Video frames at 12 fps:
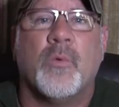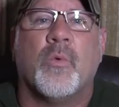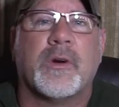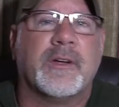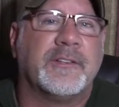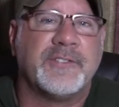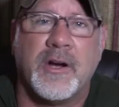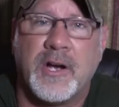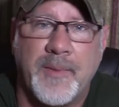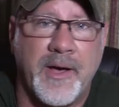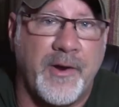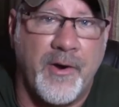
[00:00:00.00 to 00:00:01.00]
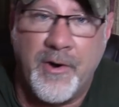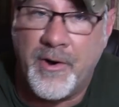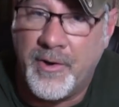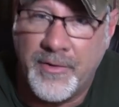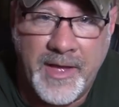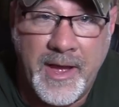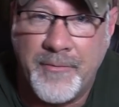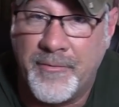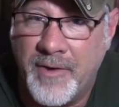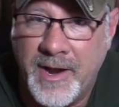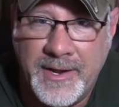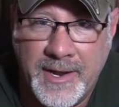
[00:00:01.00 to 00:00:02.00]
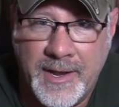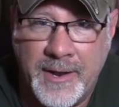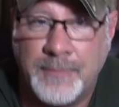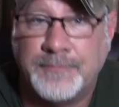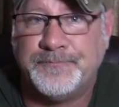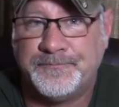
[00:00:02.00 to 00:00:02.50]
We're going to talk about all that right now.